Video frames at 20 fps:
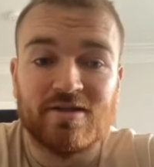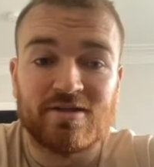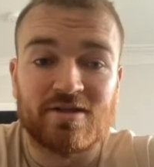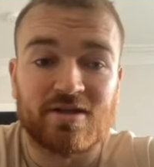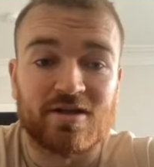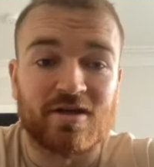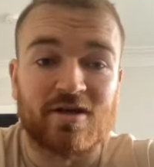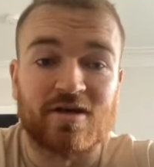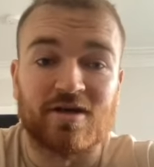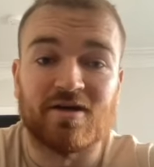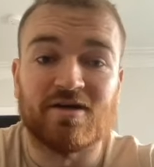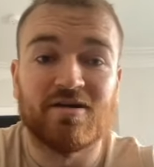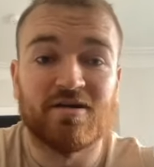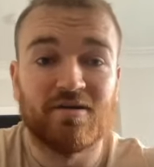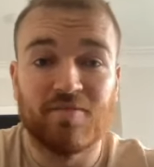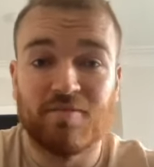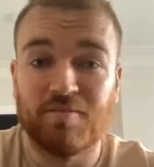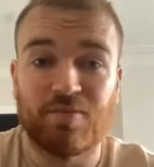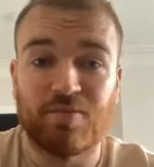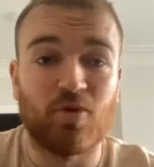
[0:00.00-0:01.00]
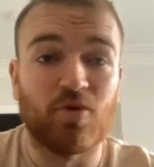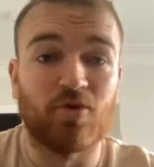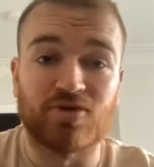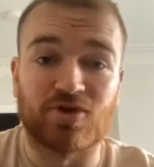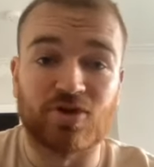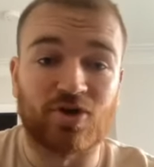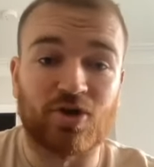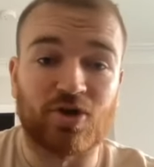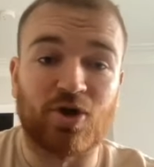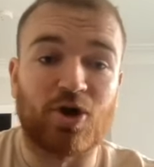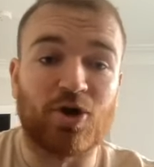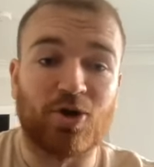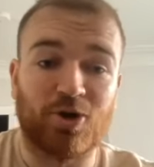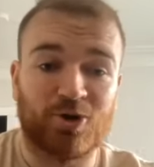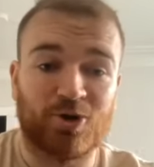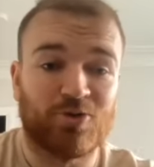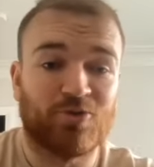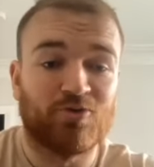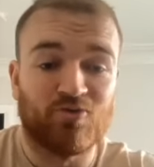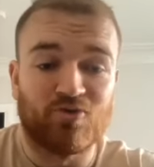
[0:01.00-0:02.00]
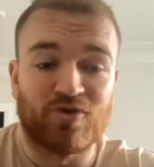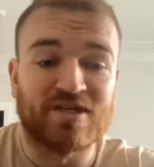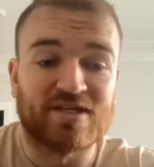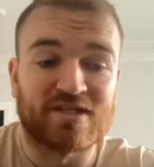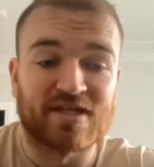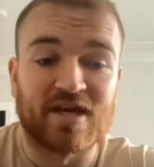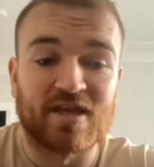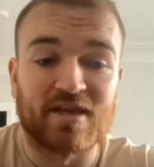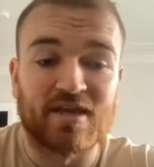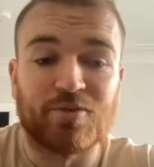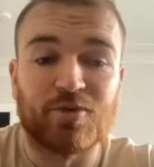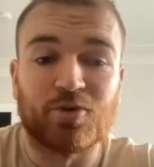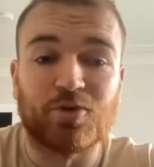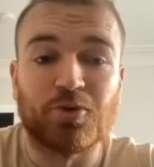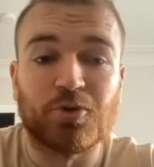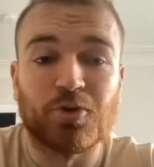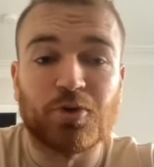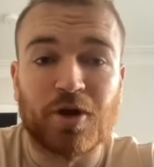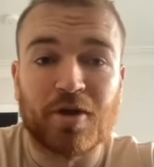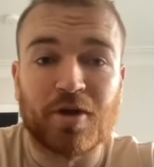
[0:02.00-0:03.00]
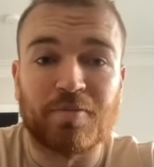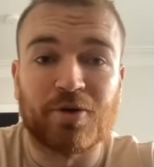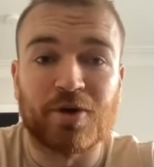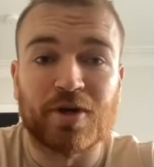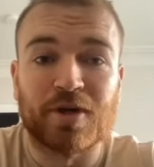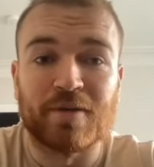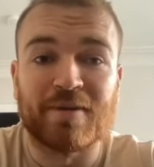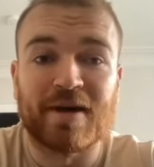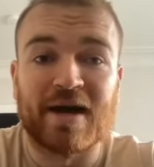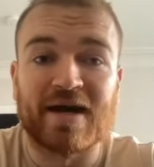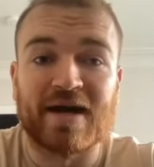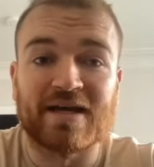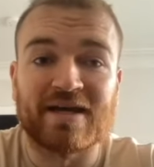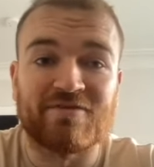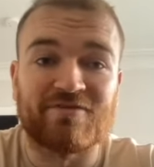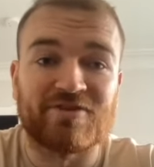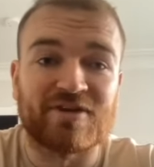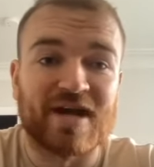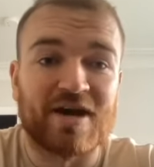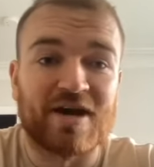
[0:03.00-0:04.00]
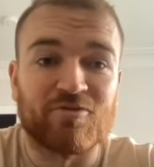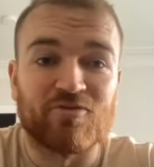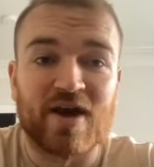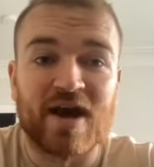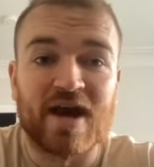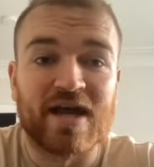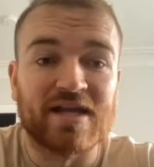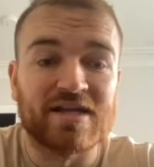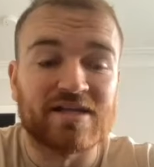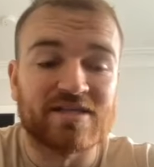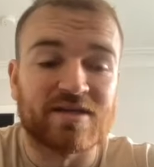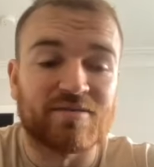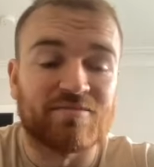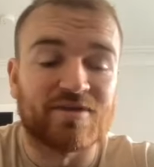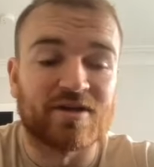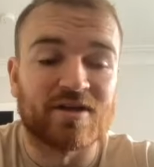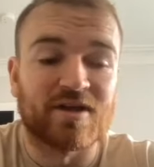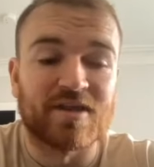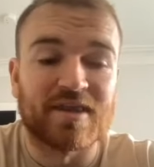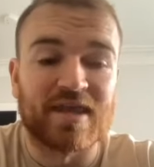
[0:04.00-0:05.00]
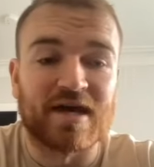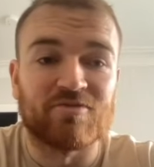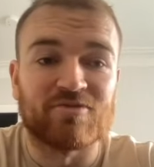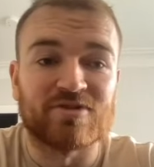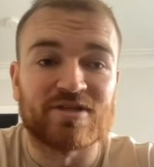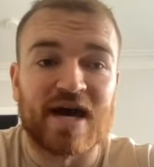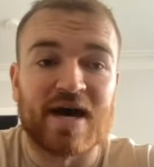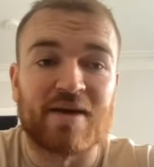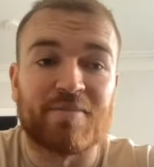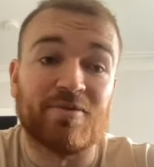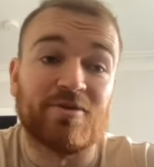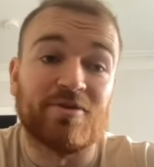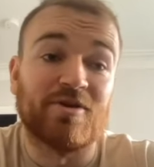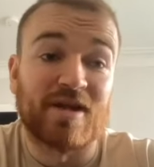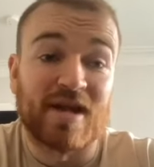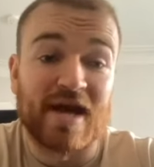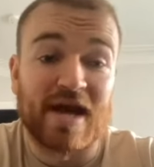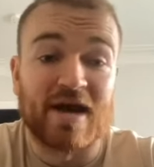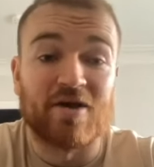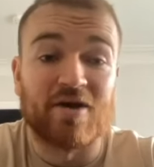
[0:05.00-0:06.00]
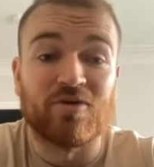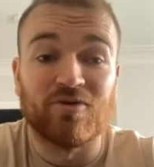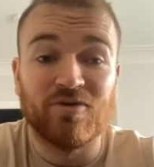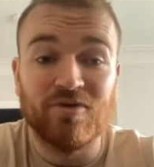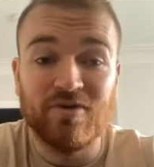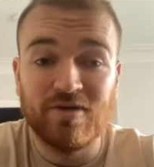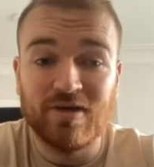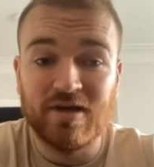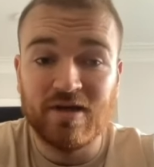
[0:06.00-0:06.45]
to pause the clock, reset the ball and put it back, given how rarely something like that would happen and how